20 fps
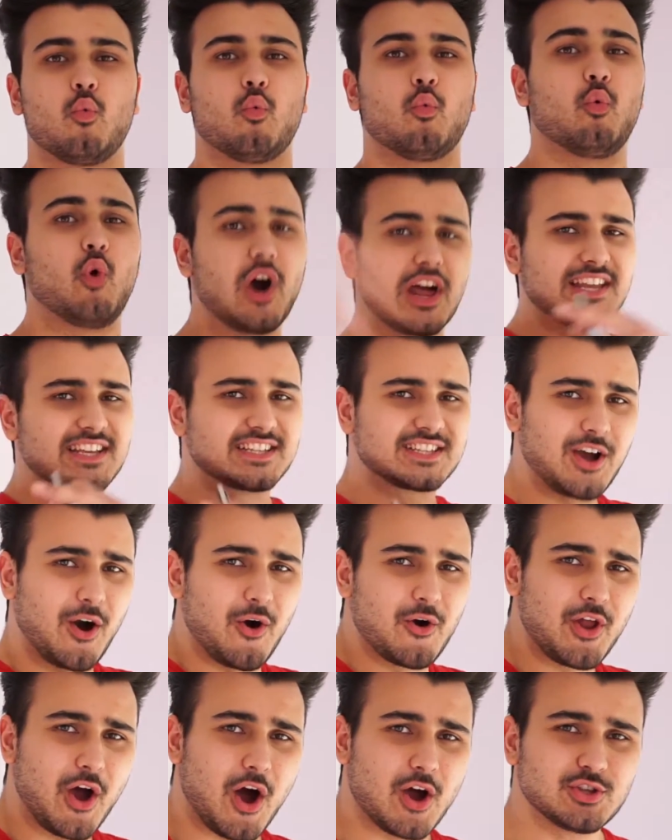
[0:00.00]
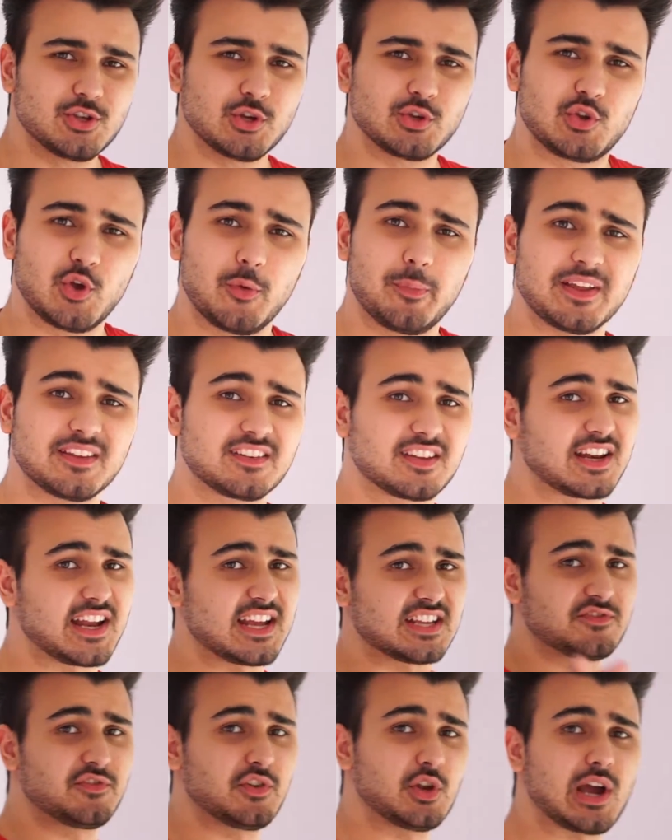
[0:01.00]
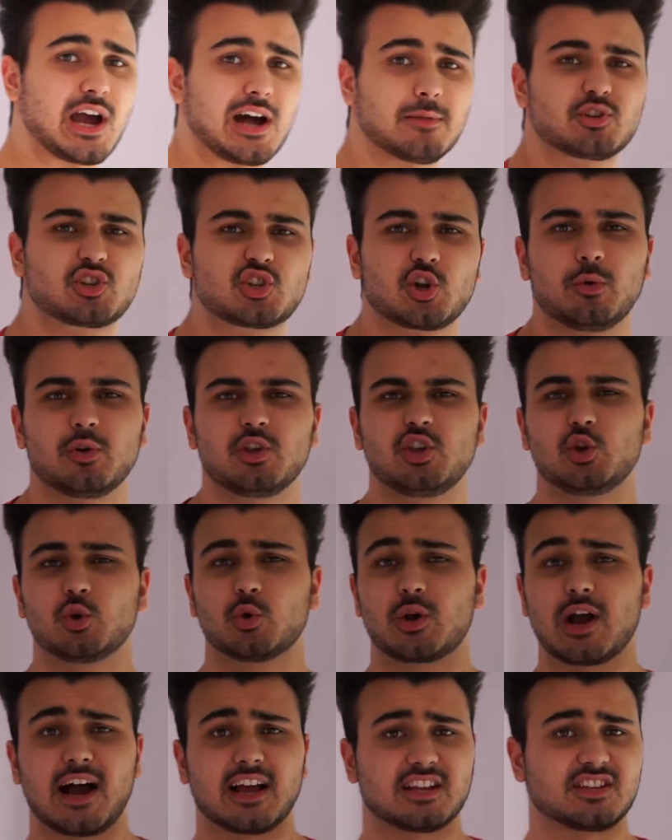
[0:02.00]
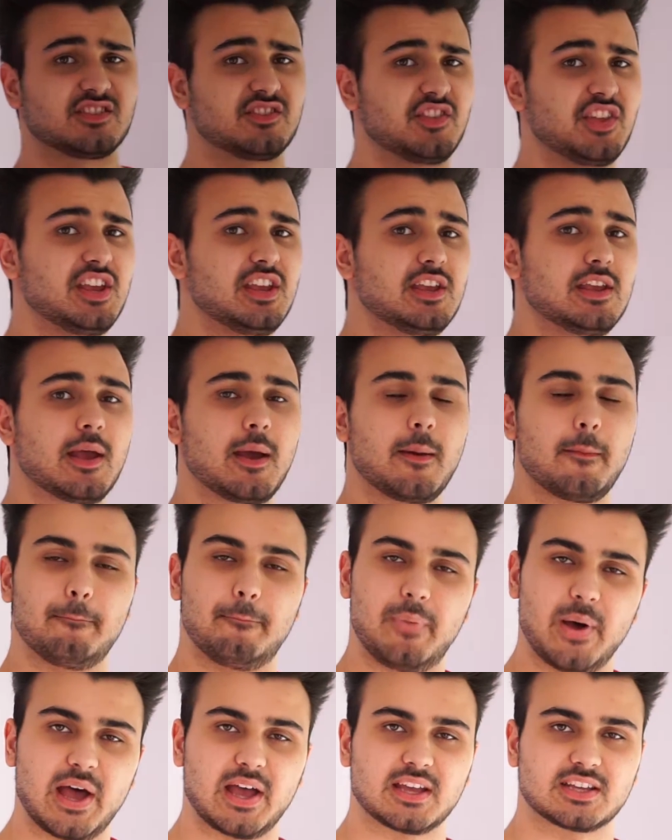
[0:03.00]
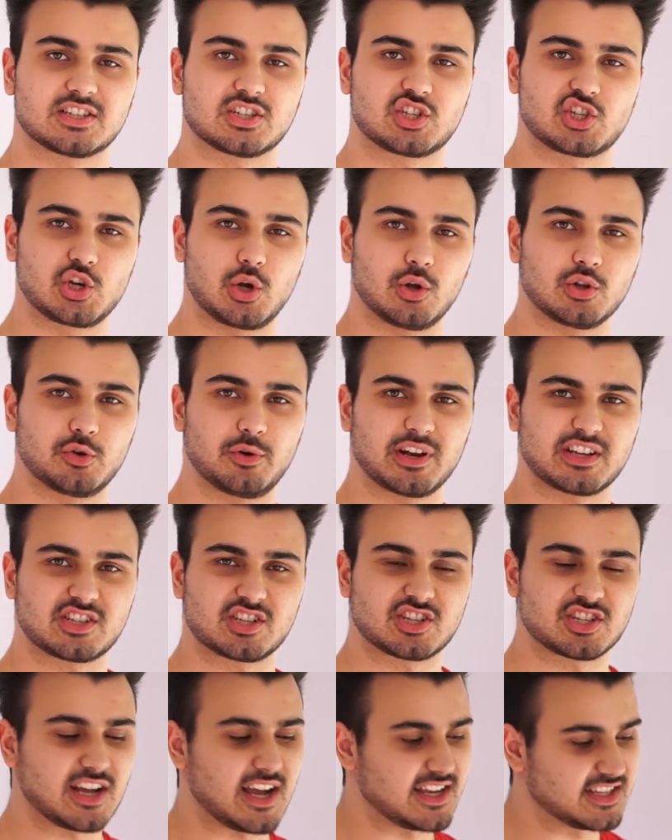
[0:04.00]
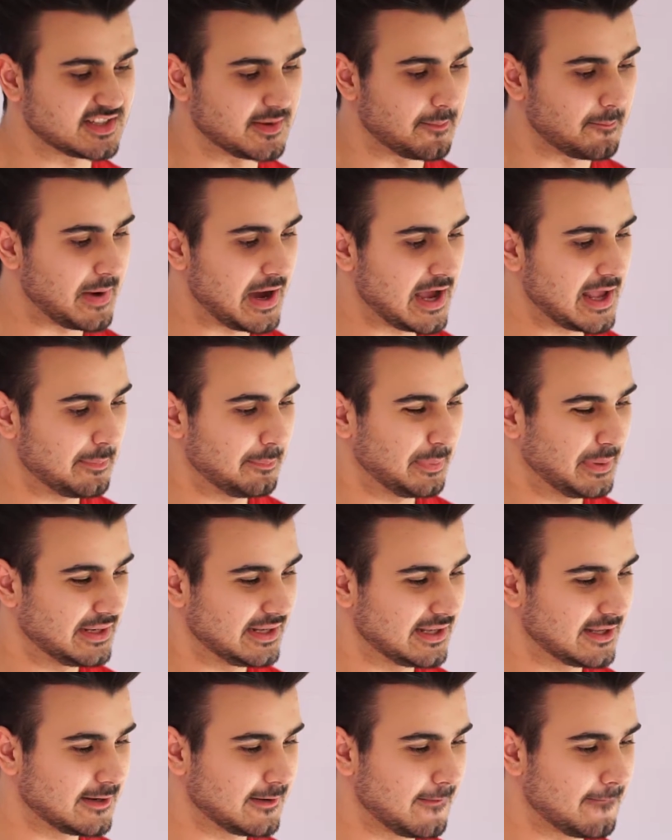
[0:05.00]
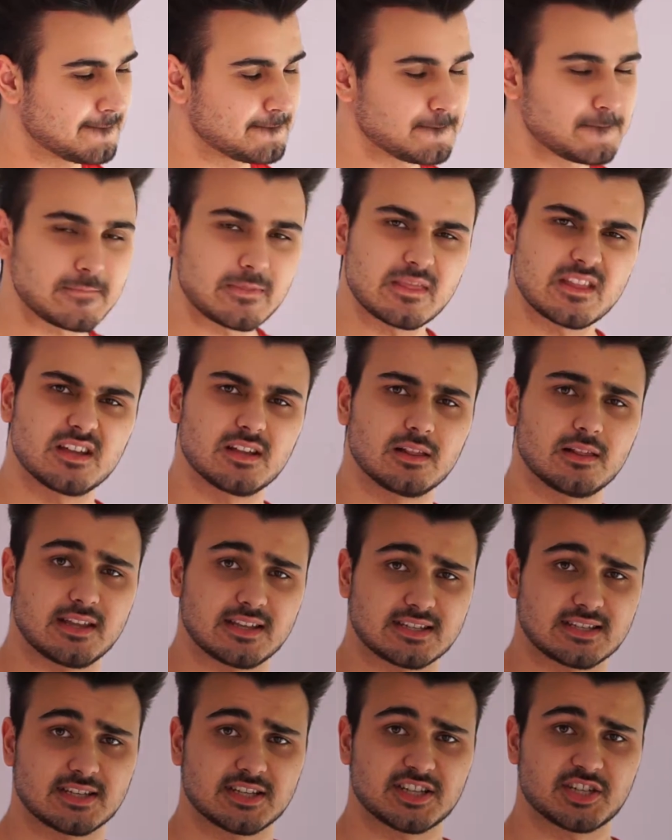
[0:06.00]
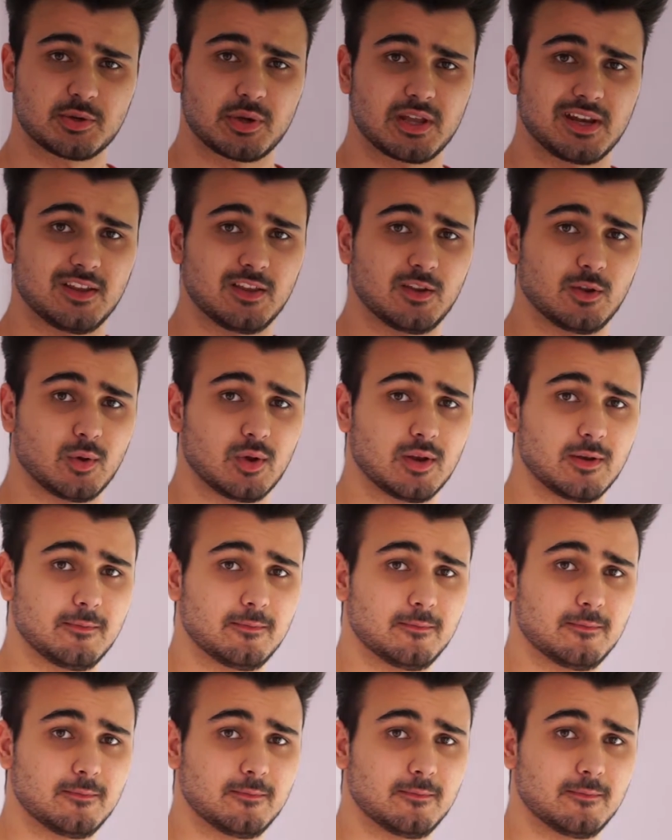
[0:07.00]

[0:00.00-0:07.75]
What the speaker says: What is going on YouTube? In today's video I'll be showing you guys the best shoulder exercise in my opinion. Let's get straight into it.